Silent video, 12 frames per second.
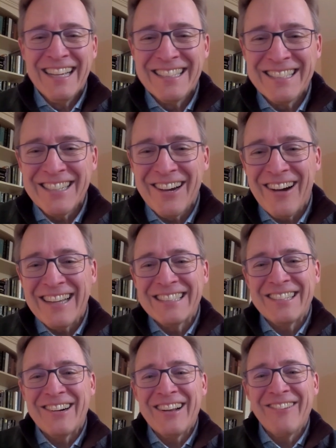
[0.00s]
So I
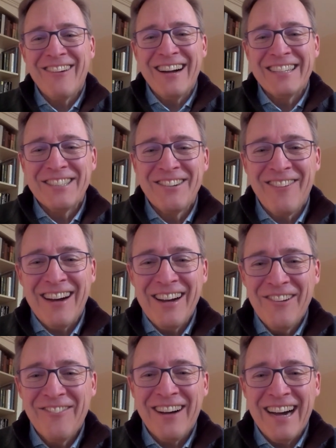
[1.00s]
started watching my
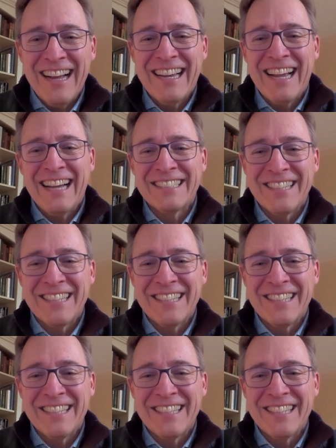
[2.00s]
own podcast.